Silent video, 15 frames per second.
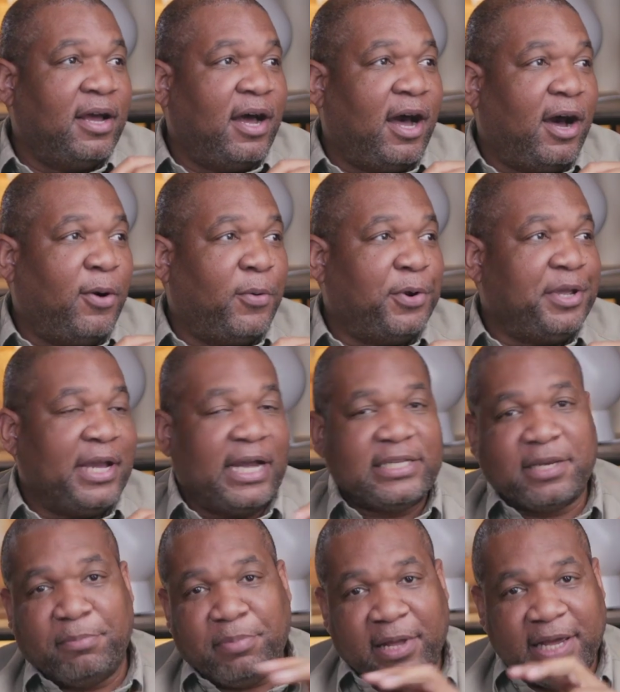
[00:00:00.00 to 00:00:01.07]
where you guys
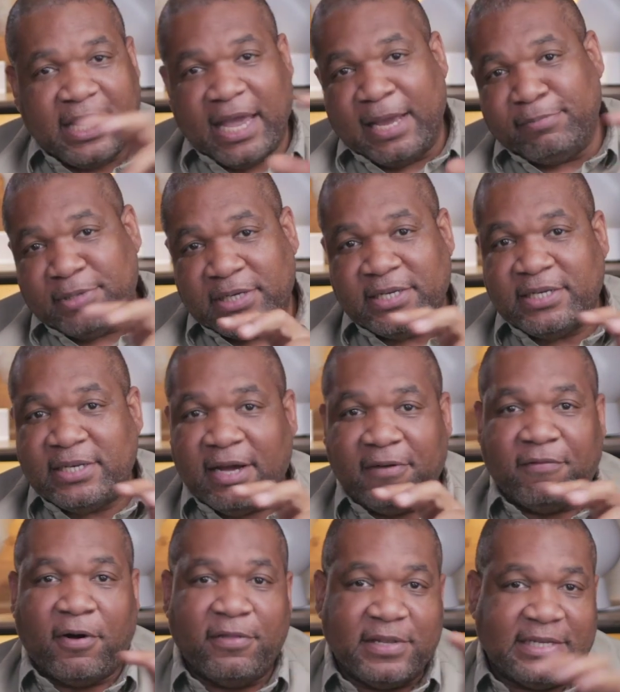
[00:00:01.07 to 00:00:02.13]
can play games and
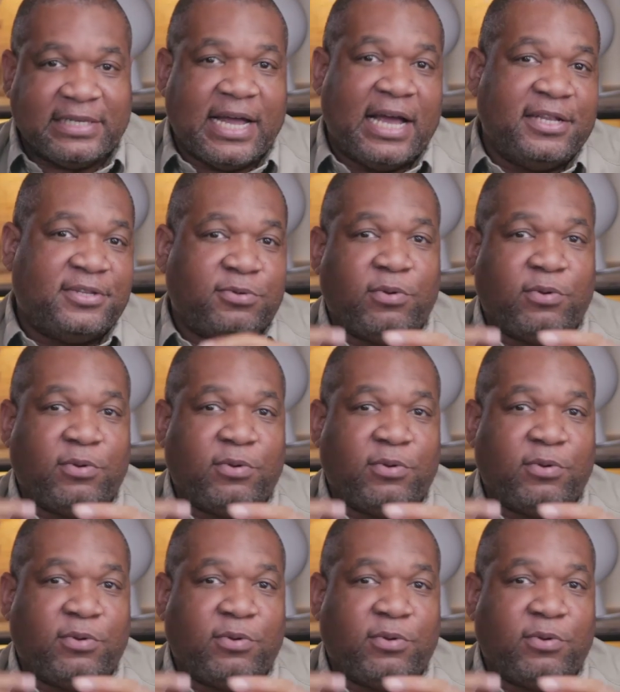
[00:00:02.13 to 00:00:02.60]
stuff on the side.